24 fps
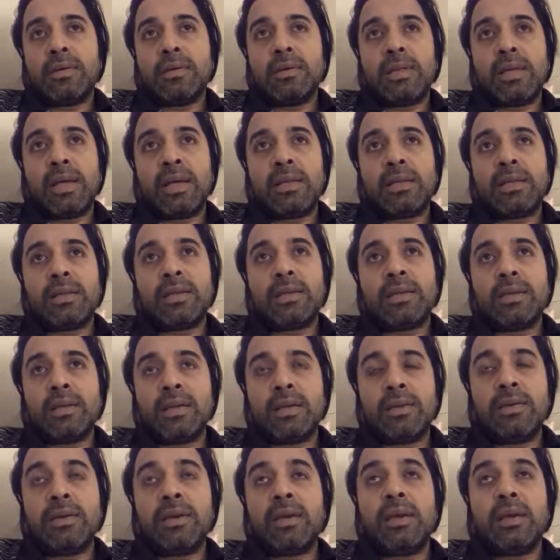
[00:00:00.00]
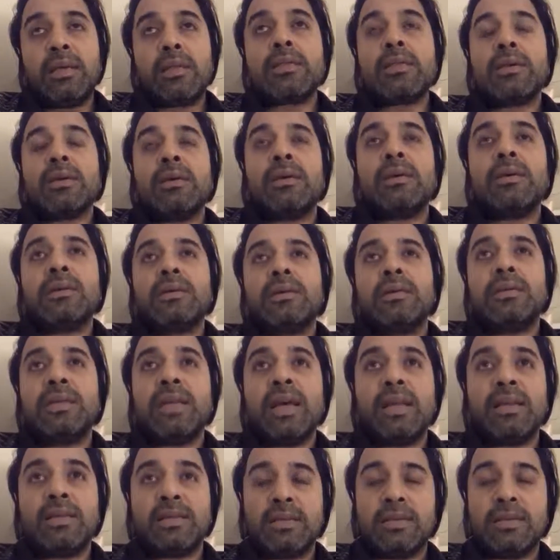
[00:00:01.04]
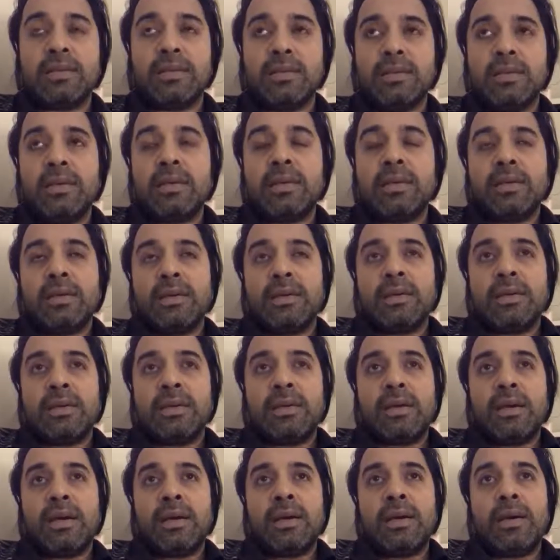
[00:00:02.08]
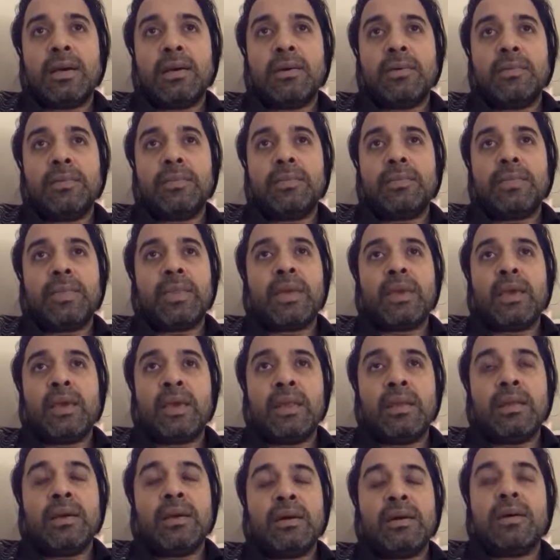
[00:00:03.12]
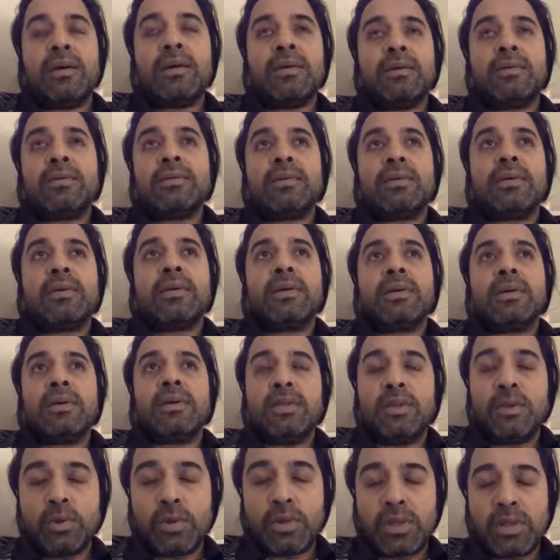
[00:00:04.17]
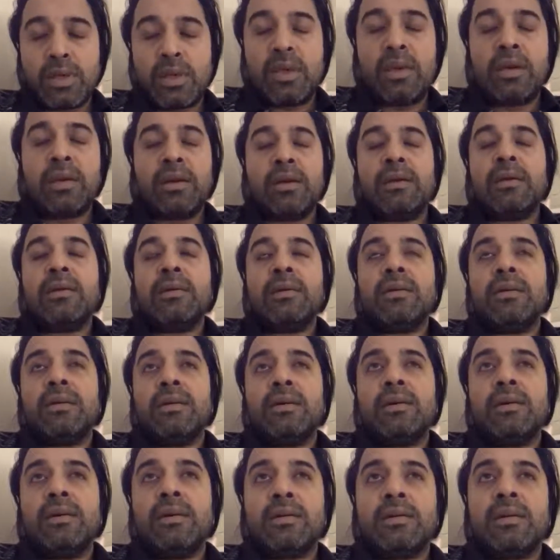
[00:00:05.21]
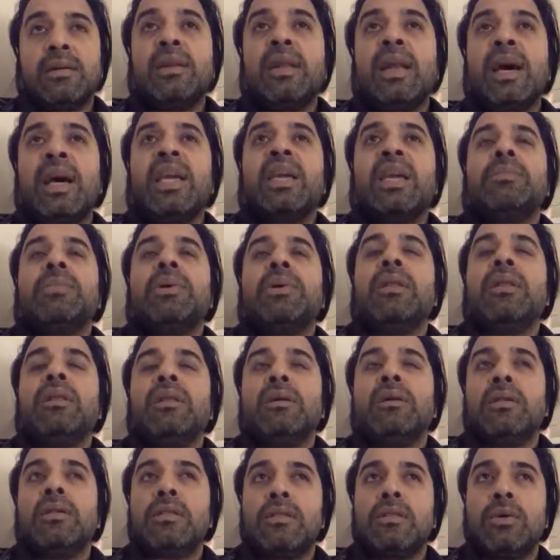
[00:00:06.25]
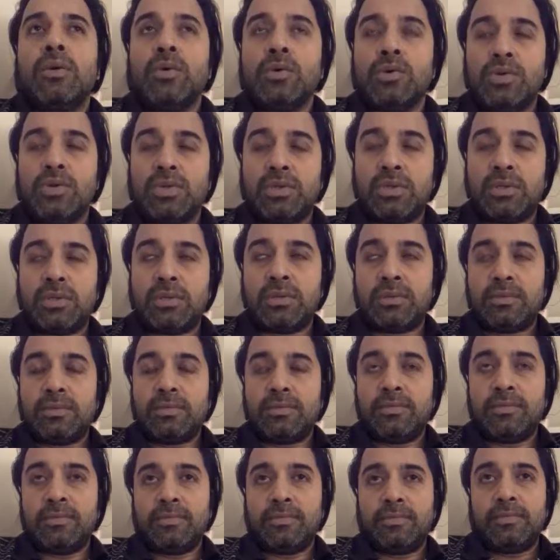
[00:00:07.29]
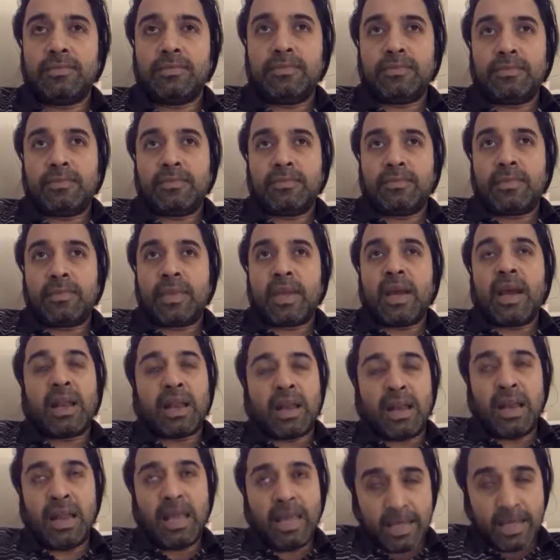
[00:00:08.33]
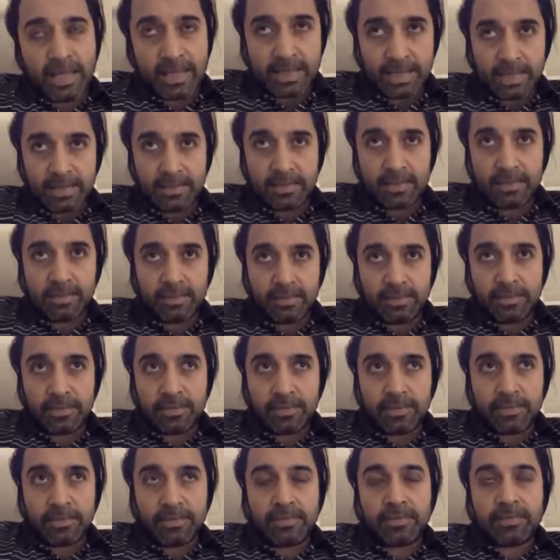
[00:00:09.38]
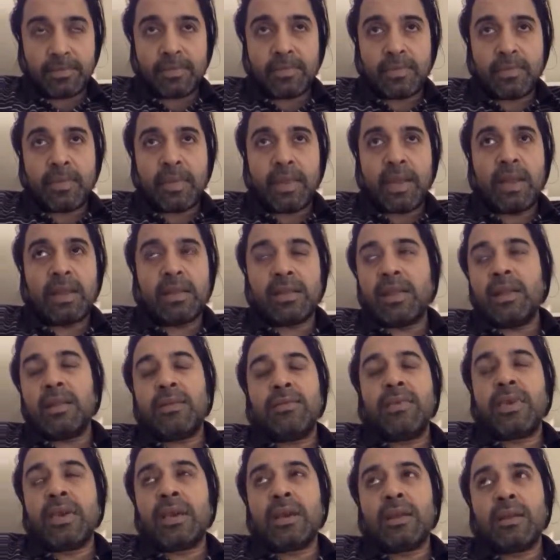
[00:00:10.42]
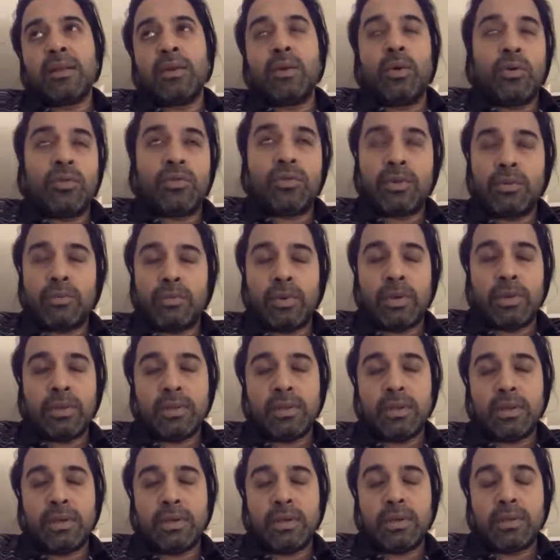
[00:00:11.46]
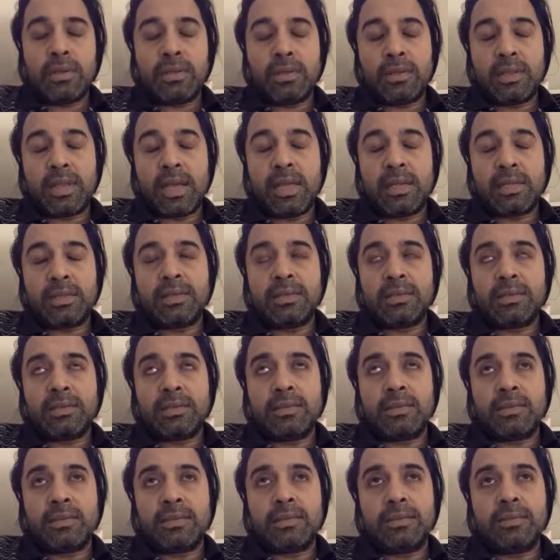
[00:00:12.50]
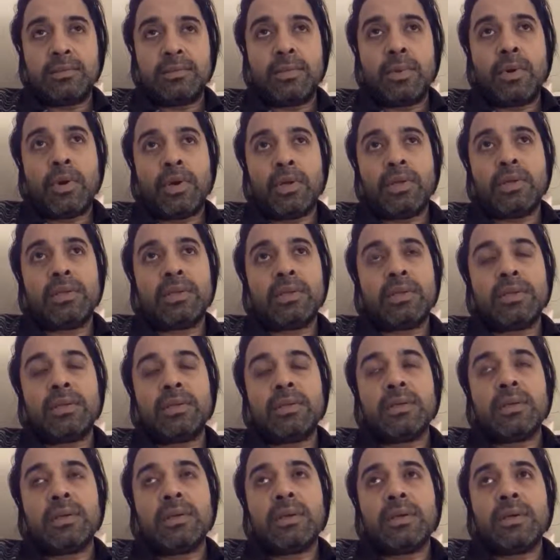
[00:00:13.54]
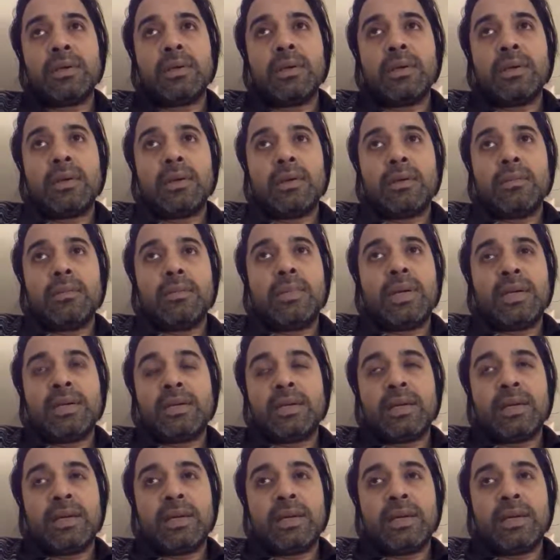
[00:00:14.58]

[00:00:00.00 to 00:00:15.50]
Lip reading: that he is dead, um, in using a reliable source, at least, and then we can go from that point. But